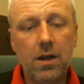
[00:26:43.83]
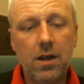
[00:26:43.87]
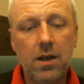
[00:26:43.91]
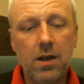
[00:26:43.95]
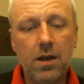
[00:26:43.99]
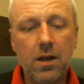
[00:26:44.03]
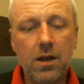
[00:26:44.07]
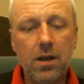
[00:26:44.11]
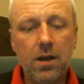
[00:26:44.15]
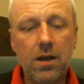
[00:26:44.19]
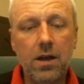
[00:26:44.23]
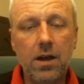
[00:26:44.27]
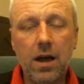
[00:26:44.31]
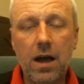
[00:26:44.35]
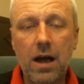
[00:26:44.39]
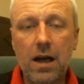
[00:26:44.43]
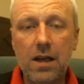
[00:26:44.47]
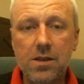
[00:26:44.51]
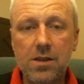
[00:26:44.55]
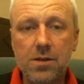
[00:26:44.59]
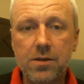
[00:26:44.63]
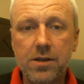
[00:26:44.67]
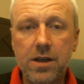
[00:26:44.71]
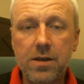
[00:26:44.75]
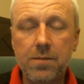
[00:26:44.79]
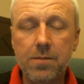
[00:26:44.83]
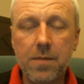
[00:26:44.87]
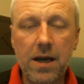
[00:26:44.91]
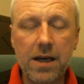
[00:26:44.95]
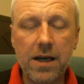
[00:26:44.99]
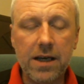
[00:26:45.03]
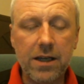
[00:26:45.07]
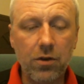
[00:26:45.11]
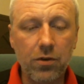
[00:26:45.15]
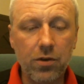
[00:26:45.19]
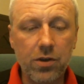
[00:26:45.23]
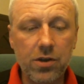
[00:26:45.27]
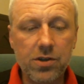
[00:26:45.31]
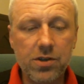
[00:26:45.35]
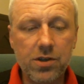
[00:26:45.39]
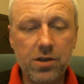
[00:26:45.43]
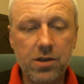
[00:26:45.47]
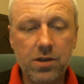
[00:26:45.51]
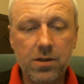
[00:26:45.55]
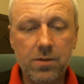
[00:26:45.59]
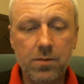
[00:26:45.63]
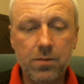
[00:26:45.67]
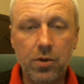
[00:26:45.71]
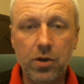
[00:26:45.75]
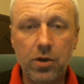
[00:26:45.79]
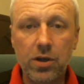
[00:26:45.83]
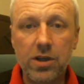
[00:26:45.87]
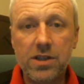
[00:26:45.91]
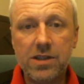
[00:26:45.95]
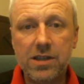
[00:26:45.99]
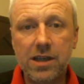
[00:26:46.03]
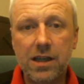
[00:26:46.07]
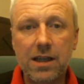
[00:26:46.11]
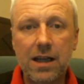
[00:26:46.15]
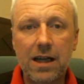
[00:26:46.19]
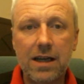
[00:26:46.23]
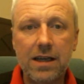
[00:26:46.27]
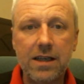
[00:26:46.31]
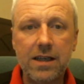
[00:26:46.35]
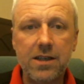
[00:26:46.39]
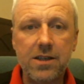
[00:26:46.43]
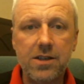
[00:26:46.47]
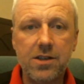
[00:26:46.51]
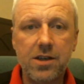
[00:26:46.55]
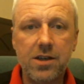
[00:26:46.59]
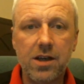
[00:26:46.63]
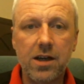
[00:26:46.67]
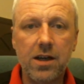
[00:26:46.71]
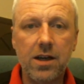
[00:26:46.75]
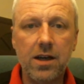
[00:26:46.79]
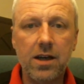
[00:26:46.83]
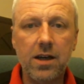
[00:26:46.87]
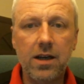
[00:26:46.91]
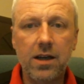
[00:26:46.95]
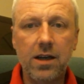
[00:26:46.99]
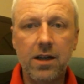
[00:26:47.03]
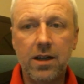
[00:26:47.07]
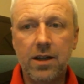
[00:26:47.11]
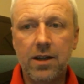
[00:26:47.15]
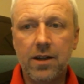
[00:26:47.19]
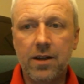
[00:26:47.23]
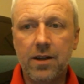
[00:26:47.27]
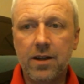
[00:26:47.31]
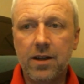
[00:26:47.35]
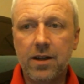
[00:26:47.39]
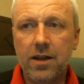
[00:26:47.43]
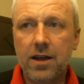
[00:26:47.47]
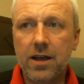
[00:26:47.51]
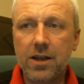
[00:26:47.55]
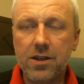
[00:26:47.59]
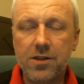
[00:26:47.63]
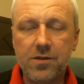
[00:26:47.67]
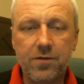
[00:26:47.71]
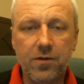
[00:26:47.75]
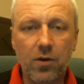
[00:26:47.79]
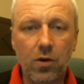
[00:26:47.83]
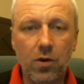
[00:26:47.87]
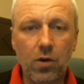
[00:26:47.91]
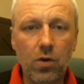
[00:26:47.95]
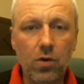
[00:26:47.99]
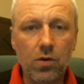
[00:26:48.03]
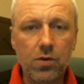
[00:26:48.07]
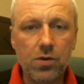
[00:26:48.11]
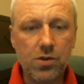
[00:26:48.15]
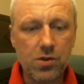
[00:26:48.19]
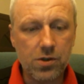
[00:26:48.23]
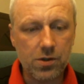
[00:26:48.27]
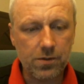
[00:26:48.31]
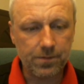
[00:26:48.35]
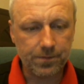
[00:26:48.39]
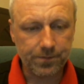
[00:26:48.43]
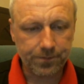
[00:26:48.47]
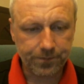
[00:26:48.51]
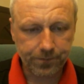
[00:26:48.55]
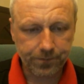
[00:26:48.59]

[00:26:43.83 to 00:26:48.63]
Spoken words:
as did many others, but it still had its faults,